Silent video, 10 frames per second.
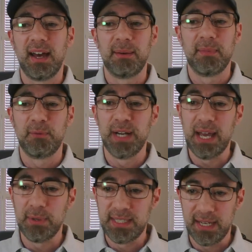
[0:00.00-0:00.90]
what I
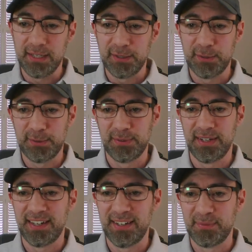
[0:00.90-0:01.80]
would tell you,
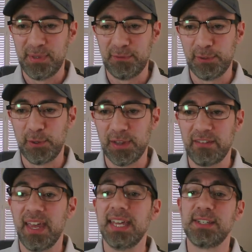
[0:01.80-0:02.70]
Tiff Locally,
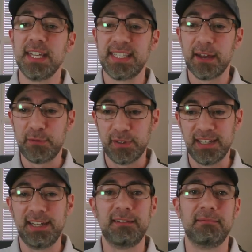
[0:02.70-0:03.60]
is
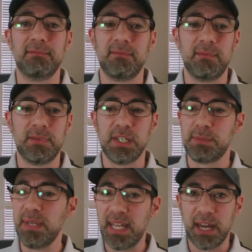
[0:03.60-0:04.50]
definitely just
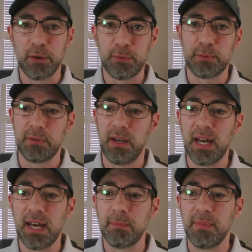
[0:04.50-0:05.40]
be careful.
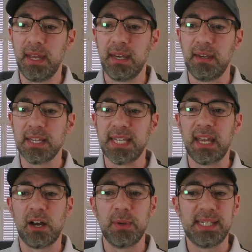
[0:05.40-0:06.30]
And as they
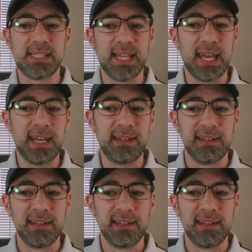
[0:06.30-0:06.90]
always say,